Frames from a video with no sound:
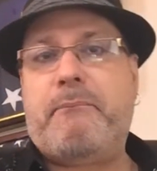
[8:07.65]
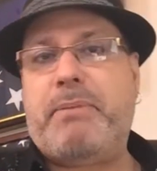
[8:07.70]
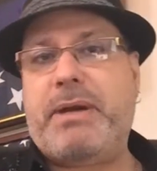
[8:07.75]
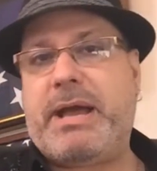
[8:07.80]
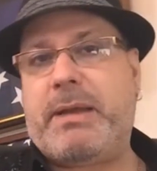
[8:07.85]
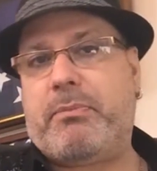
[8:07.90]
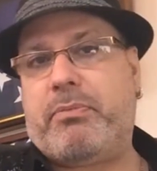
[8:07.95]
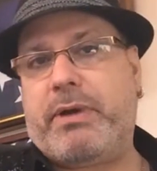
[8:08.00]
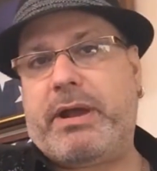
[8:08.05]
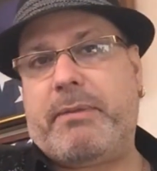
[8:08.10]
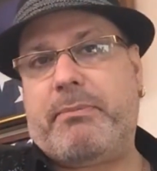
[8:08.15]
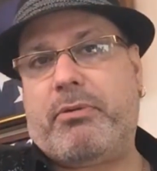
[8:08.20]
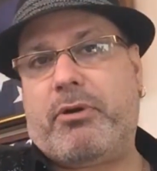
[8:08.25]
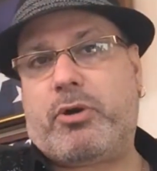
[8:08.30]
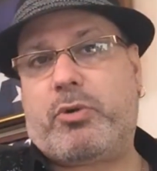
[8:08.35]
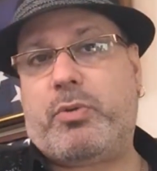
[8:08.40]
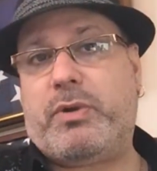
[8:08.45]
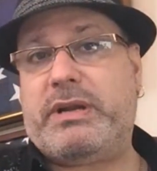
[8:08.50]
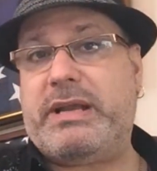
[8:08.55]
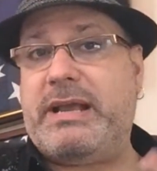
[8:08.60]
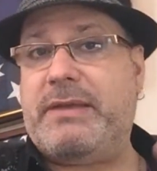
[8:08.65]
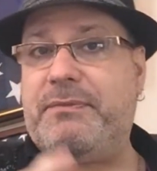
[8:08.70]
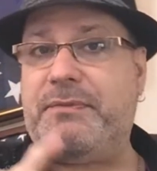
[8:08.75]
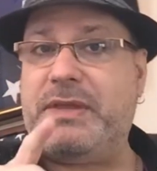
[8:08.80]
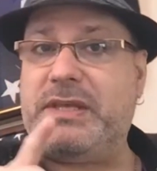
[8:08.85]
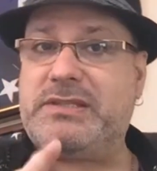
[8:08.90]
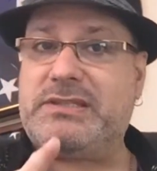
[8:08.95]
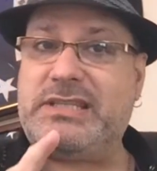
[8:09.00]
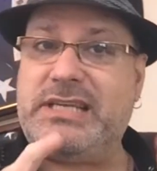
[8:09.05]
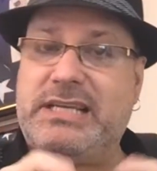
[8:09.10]
Bad Brad Berkowitz, and
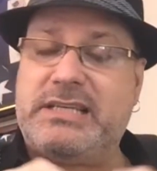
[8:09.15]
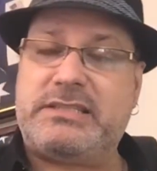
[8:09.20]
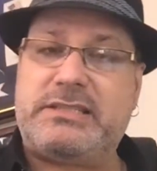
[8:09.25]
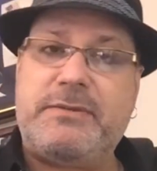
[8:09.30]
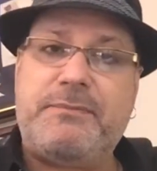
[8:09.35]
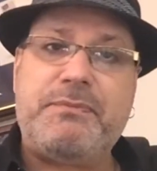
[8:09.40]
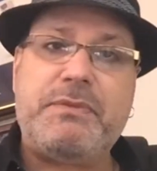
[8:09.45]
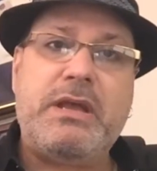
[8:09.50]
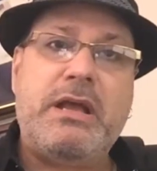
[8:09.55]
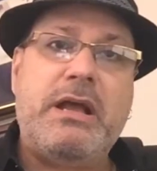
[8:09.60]
this is